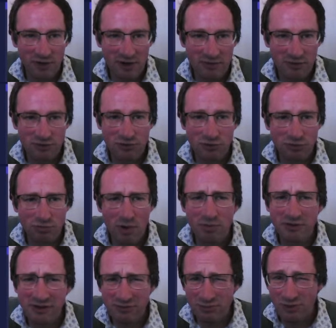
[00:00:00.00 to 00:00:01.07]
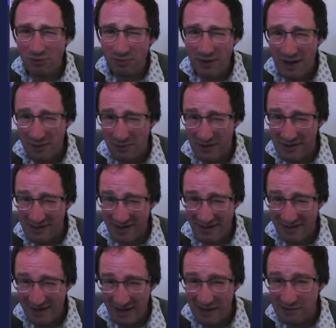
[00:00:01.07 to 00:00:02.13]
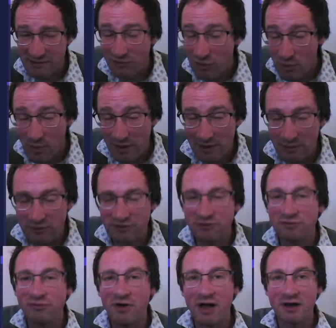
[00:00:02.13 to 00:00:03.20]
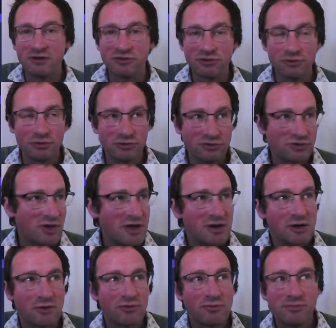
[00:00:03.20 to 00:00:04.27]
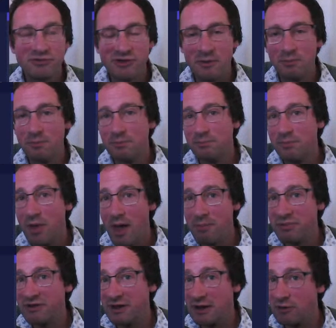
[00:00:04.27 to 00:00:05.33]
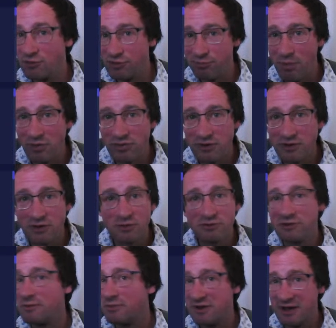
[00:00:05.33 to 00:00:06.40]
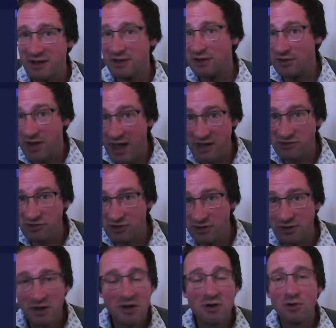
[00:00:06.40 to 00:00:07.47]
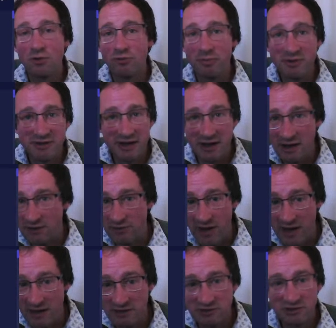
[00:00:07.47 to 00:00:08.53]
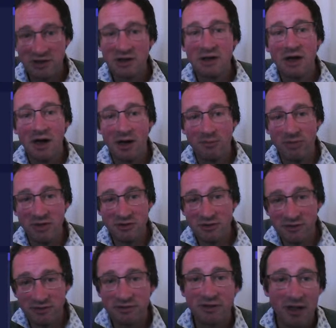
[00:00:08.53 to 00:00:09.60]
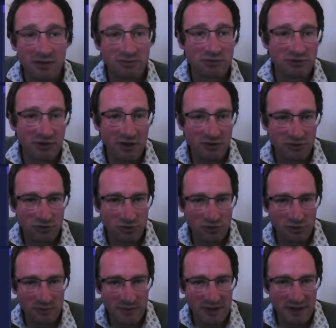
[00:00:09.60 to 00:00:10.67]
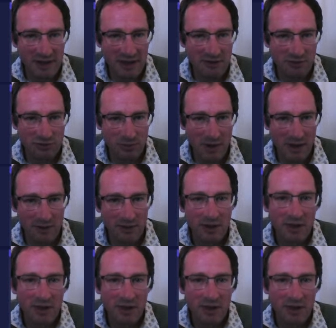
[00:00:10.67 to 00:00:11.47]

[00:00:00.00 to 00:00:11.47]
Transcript: any of the source properties. We've not put anyone in here. So if you quickly wanted to find a source, from a particular respondent who's in a particular location or of a particular age, then you can search through them in here as well.